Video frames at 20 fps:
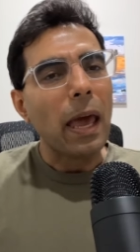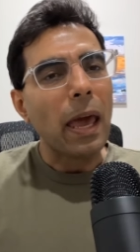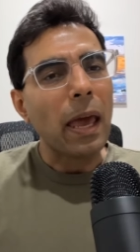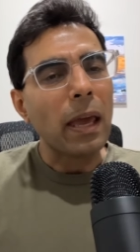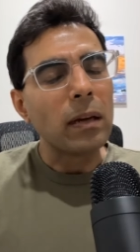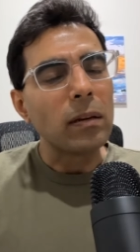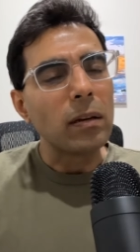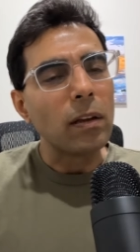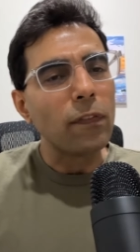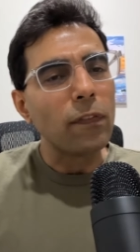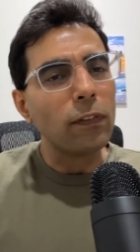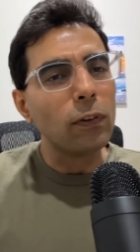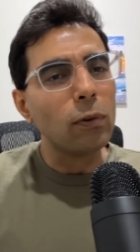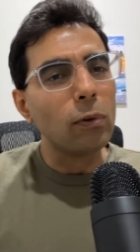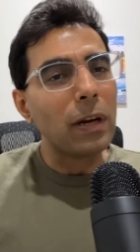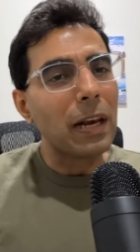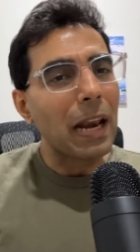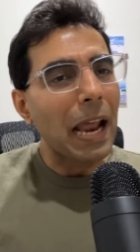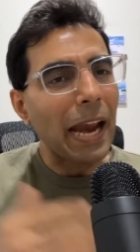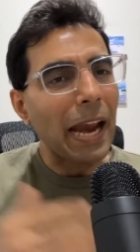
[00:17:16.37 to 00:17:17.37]
and if
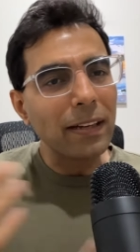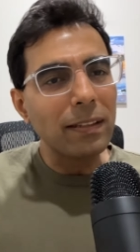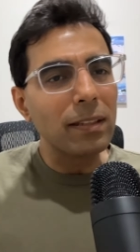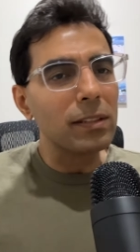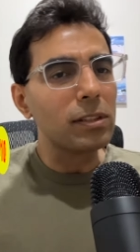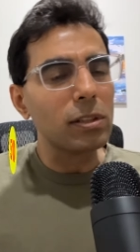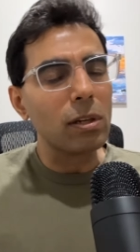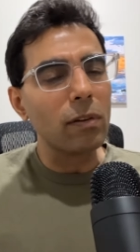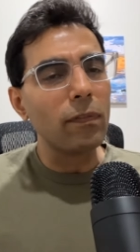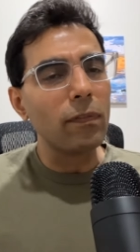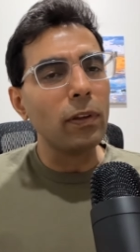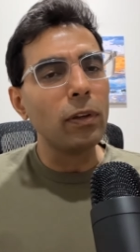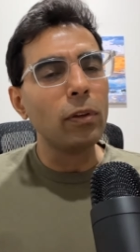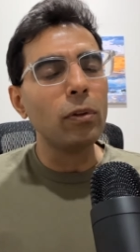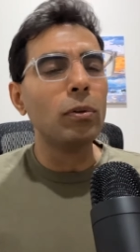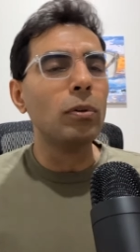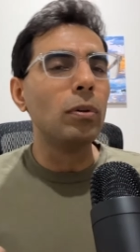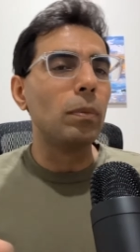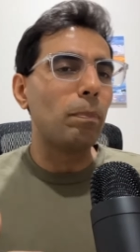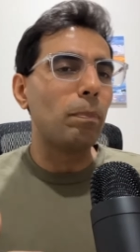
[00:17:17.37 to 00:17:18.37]
you like this
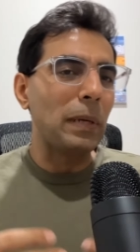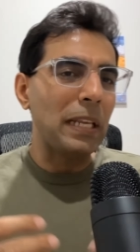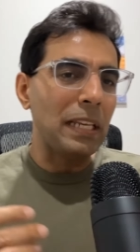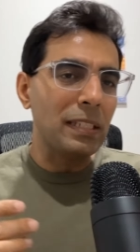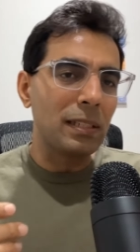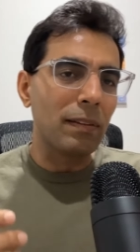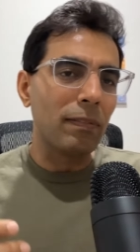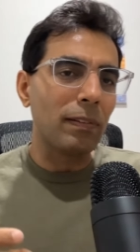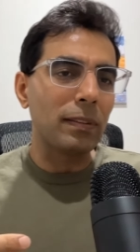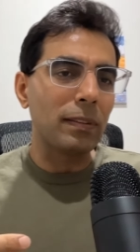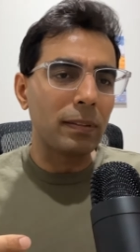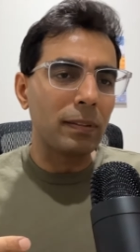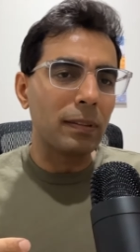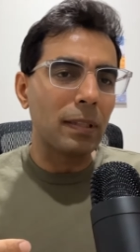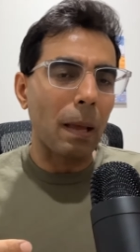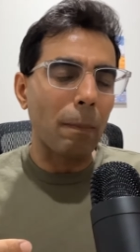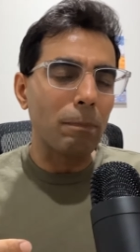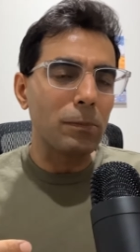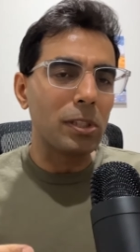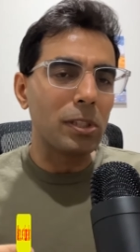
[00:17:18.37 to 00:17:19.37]
review please give it
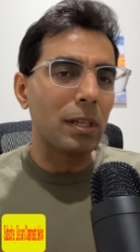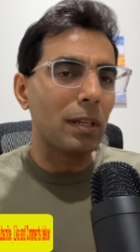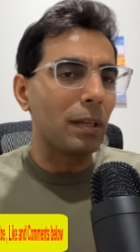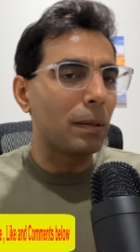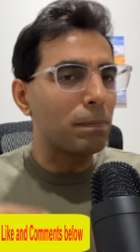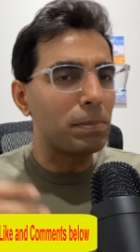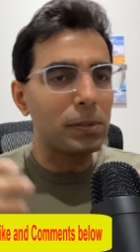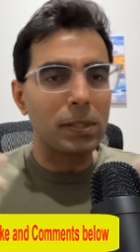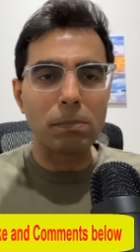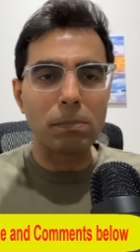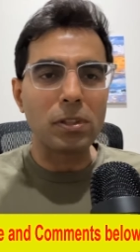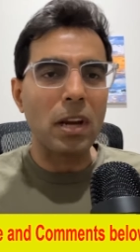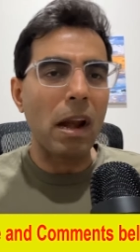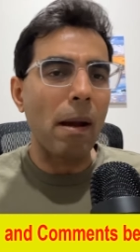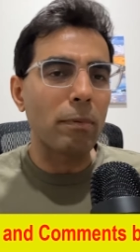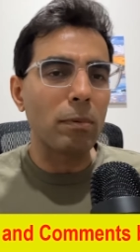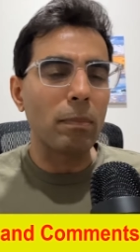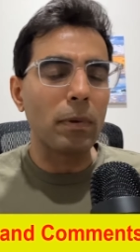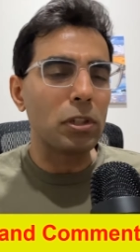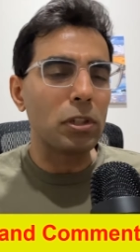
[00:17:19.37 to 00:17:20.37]
thumbs up
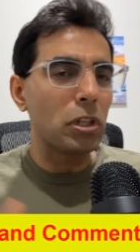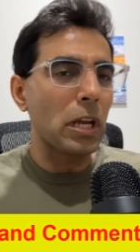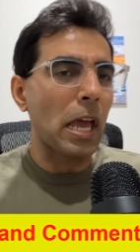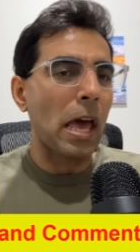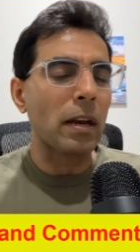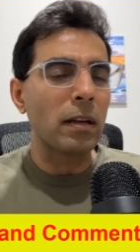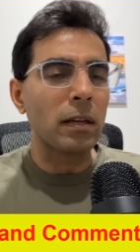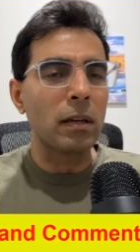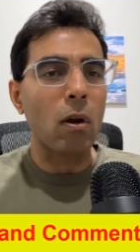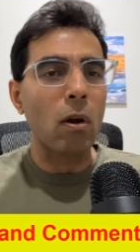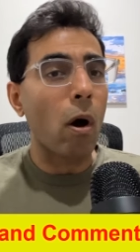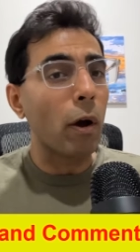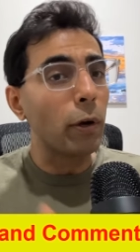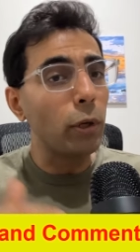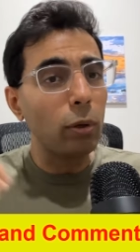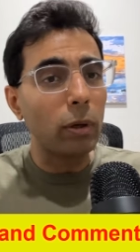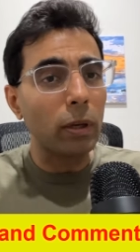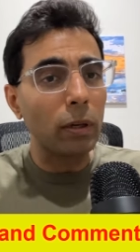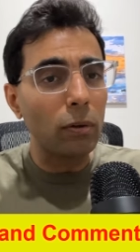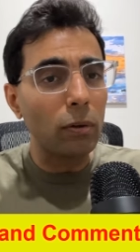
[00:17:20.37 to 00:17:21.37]
subscribe to my channel or
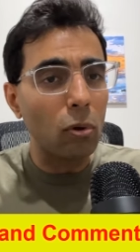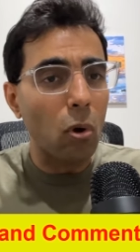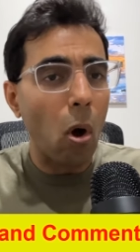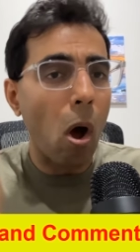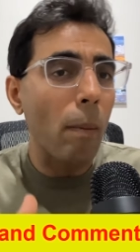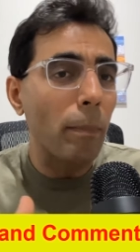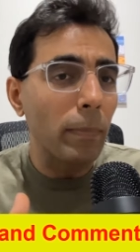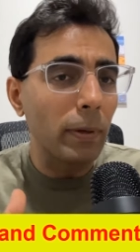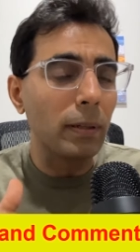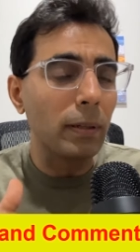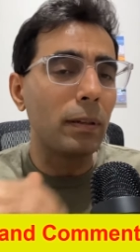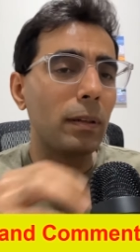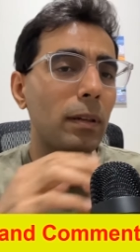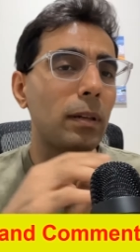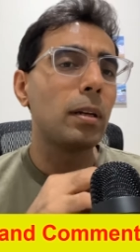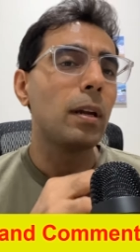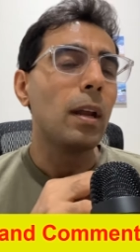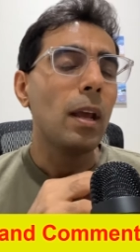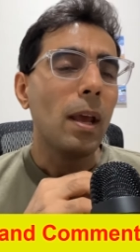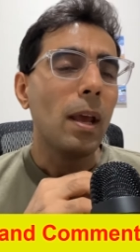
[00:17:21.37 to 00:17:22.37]
you can
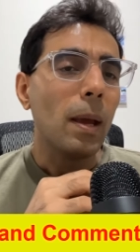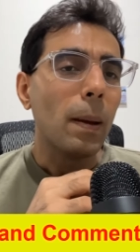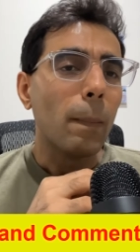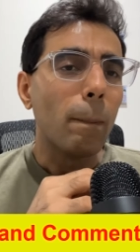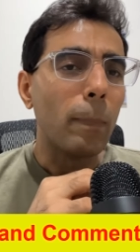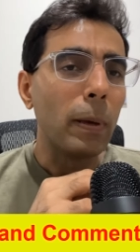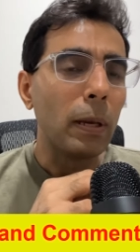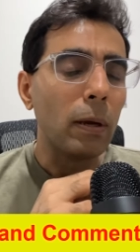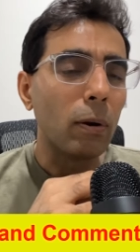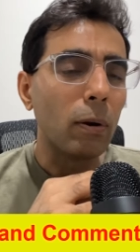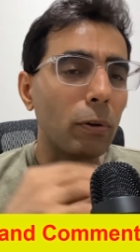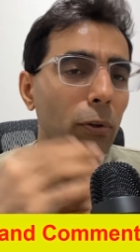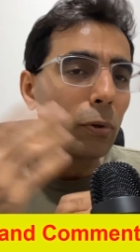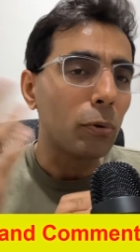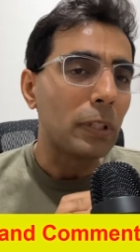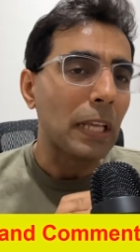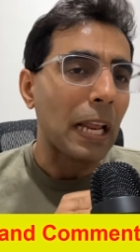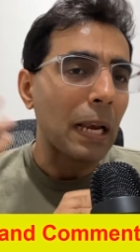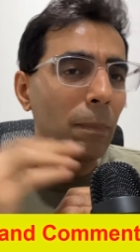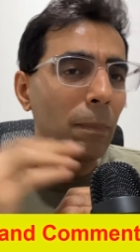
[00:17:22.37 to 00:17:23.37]
comment below
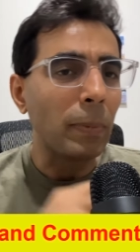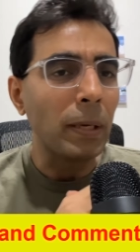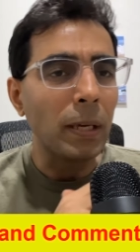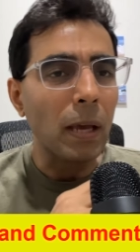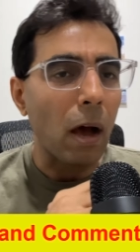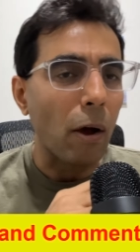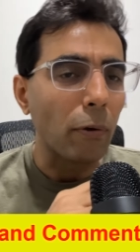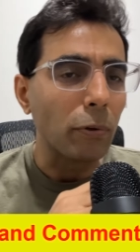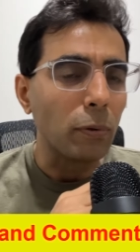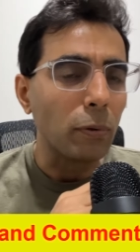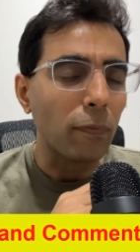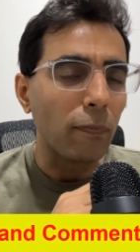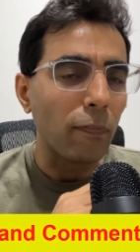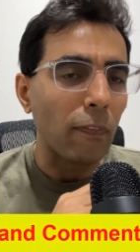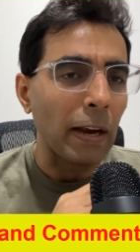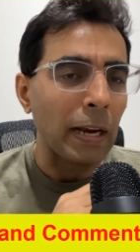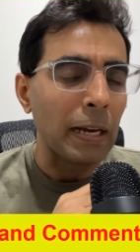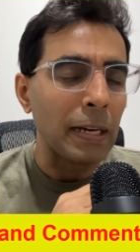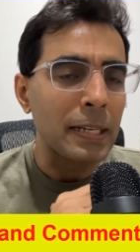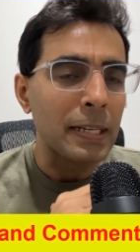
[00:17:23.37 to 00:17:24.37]
to tell me how you
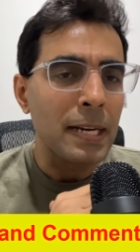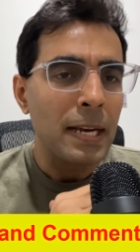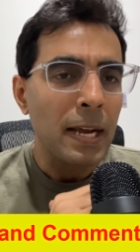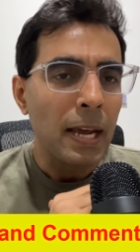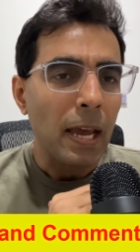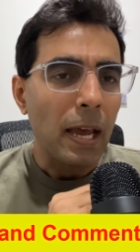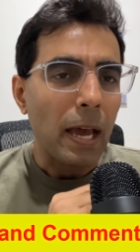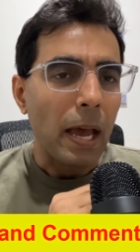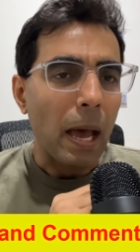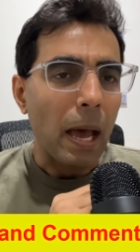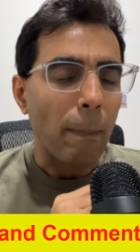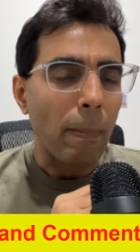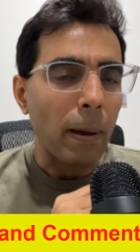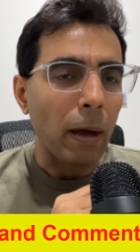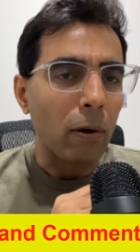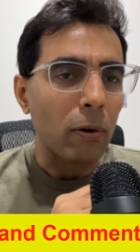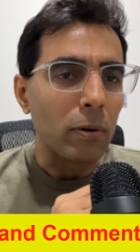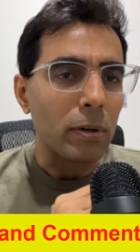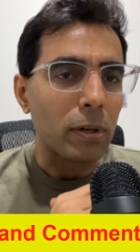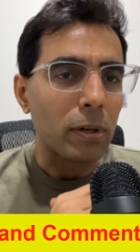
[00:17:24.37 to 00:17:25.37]
felt
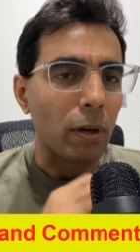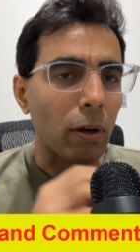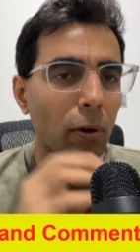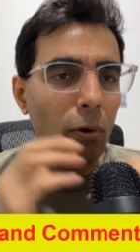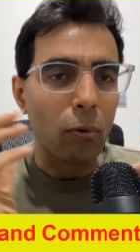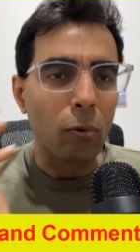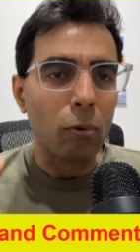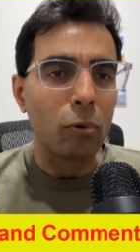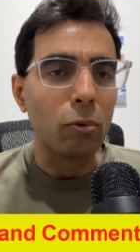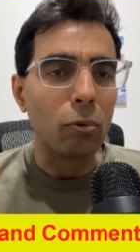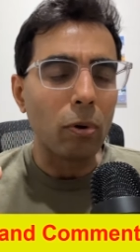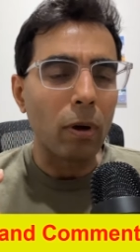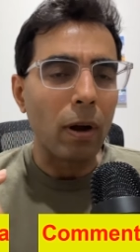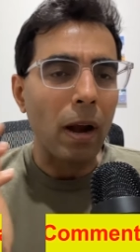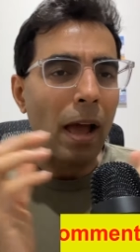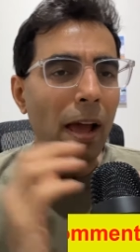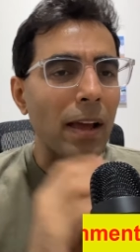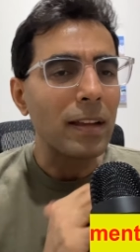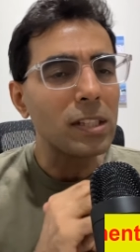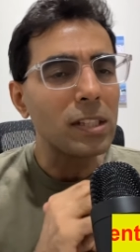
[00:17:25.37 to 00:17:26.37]
about uh, Ka
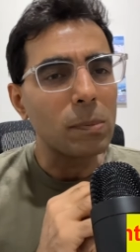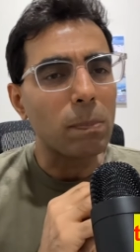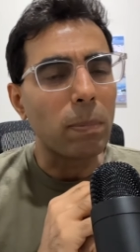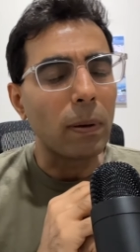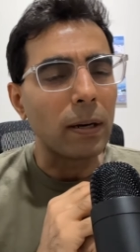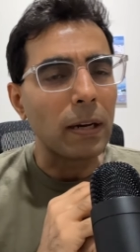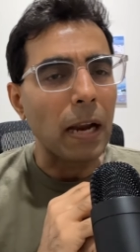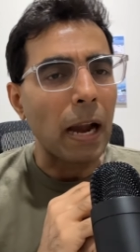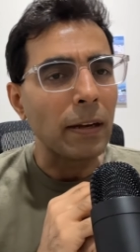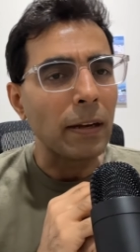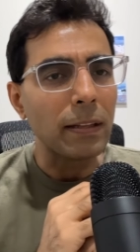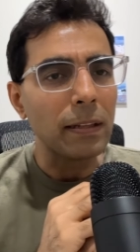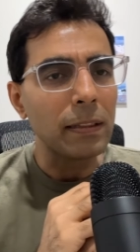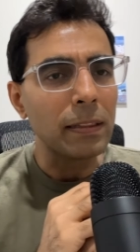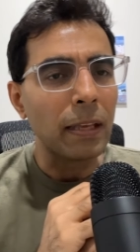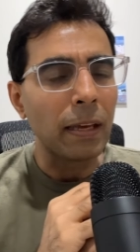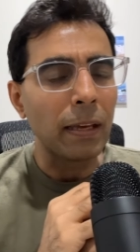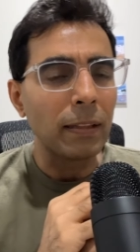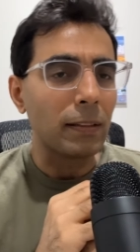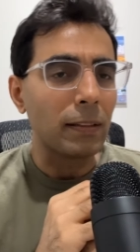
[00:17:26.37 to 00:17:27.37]
Raaz. But
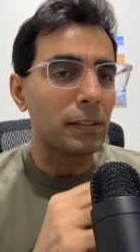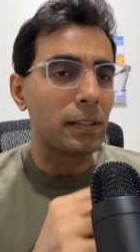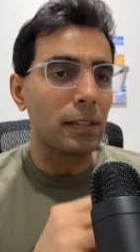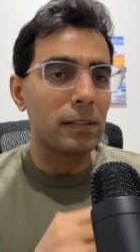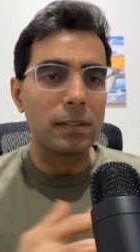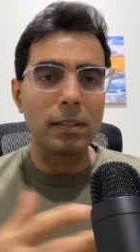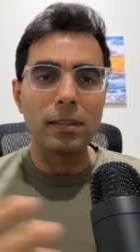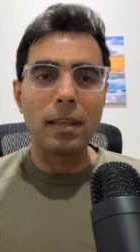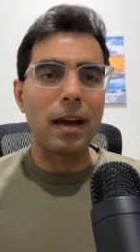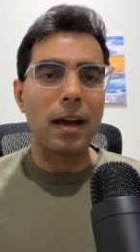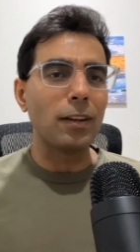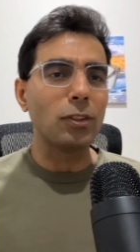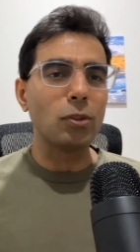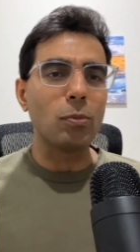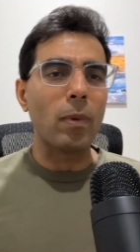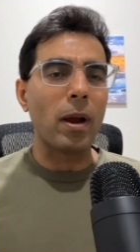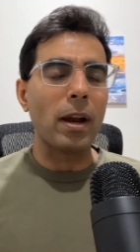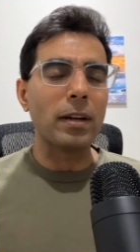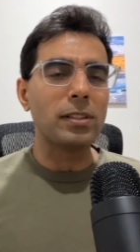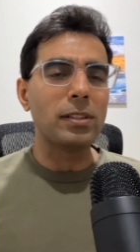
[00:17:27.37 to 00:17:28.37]
until then, this is Sidharth
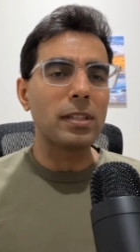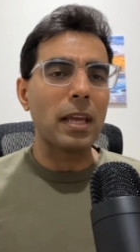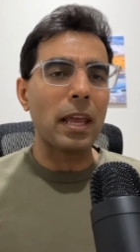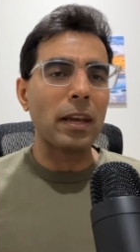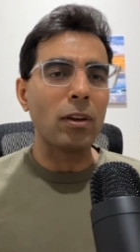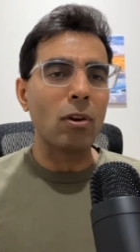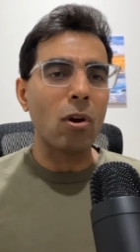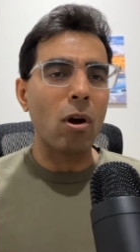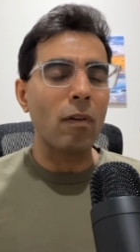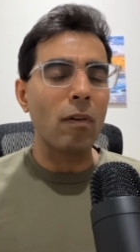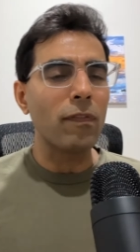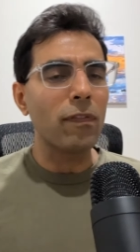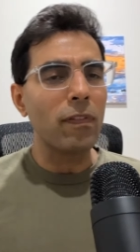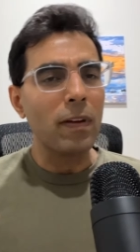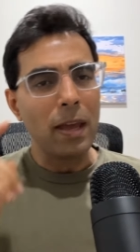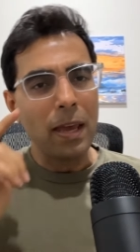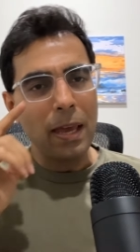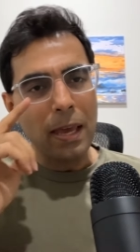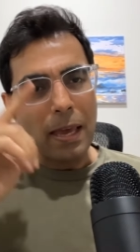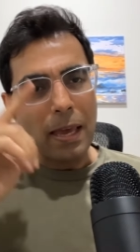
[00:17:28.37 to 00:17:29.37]
Kumar signing off,
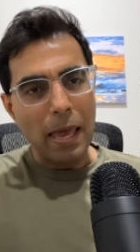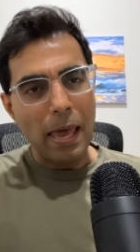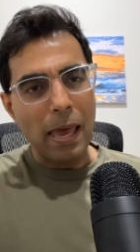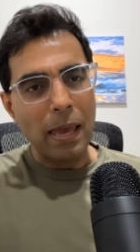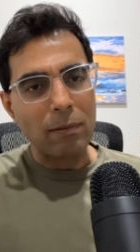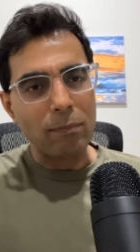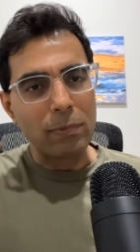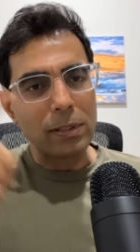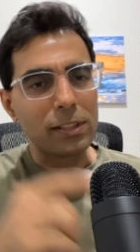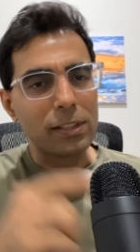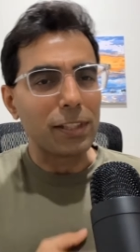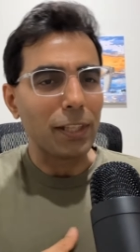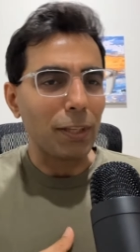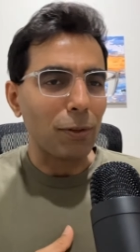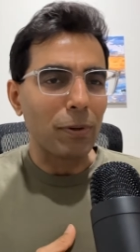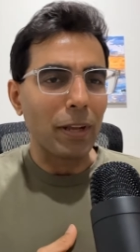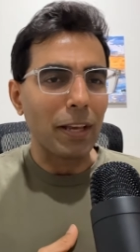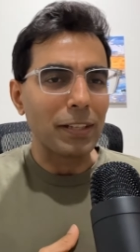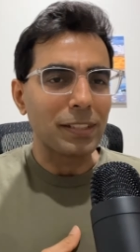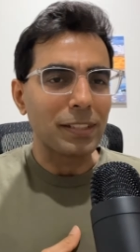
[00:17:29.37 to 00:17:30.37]
and we'll see
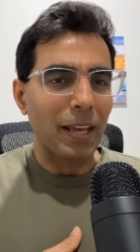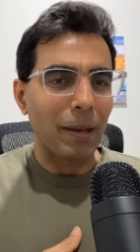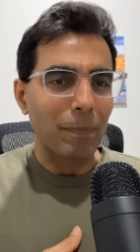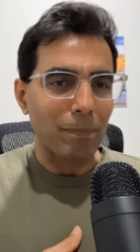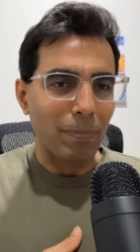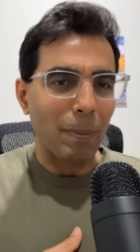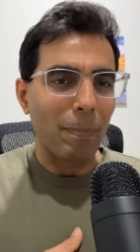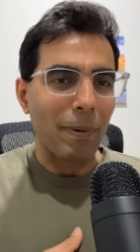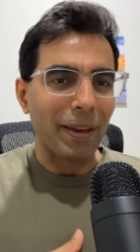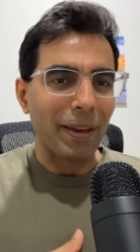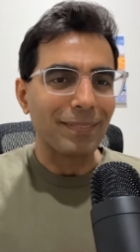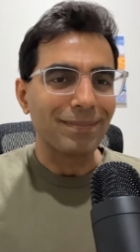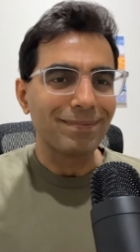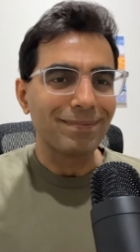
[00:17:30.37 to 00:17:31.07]
you next time. Bye bye.